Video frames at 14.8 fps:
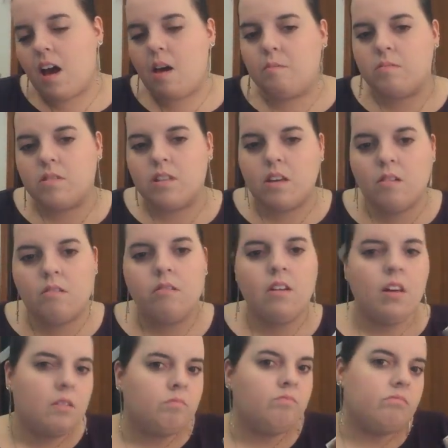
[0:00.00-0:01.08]
Um, so
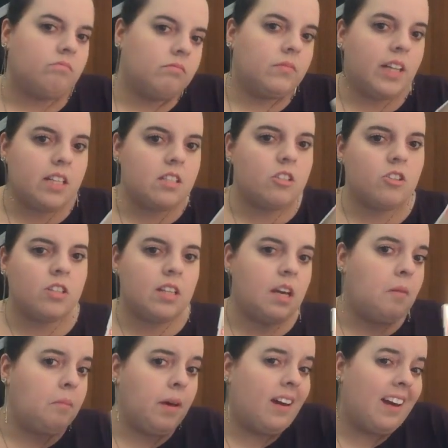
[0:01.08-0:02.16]
that's
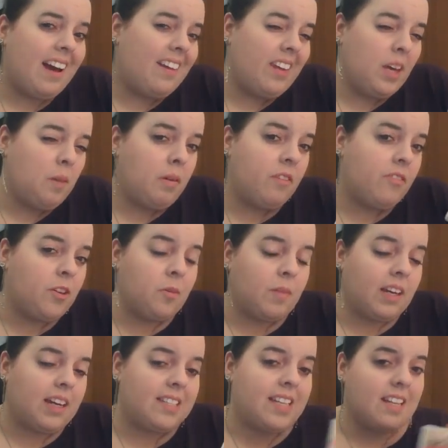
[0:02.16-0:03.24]
interesting, but I like perfume,
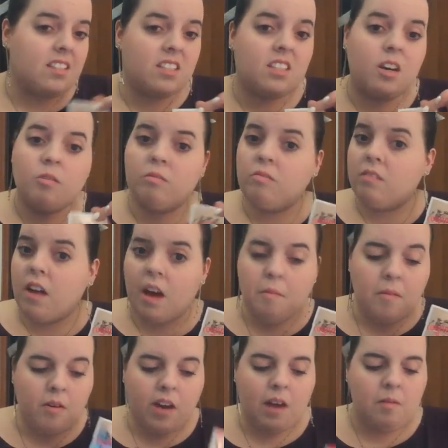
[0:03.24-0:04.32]
like I said. So
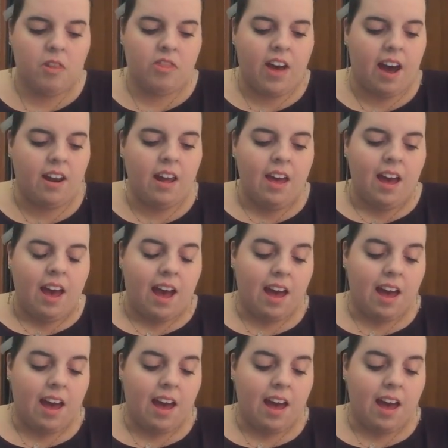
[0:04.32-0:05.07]
I'm okay with that.